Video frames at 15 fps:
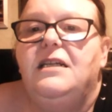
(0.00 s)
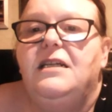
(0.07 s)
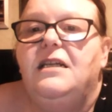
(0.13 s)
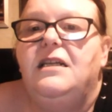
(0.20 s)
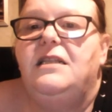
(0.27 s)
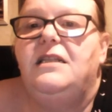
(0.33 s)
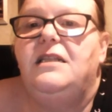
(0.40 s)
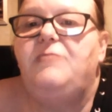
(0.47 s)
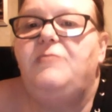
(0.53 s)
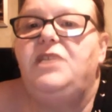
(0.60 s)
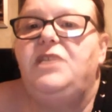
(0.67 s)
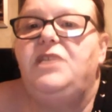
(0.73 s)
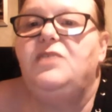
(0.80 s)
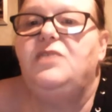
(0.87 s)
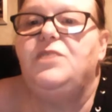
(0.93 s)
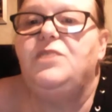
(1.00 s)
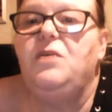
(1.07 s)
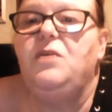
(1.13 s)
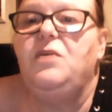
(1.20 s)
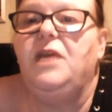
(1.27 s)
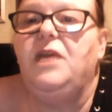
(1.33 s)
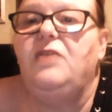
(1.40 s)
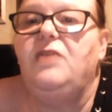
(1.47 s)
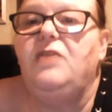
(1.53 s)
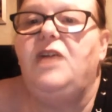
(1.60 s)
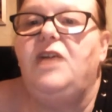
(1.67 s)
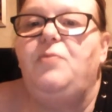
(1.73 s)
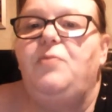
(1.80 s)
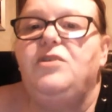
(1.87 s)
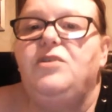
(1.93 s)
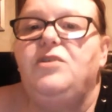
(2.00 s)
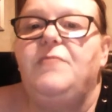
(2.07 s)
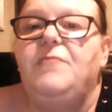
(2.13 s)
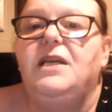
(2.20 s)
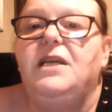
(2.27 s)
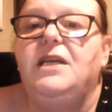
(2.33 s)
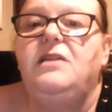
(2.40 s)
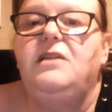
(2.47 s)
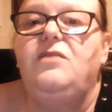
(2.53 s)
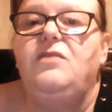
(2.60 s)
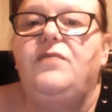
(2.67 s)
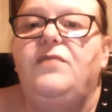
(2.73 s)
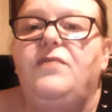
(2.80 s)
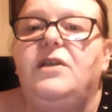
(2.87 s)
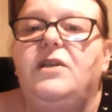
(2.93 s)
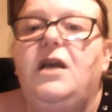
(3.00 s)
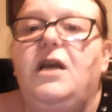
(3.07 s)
Them tins was okay on. I put it back in the oven.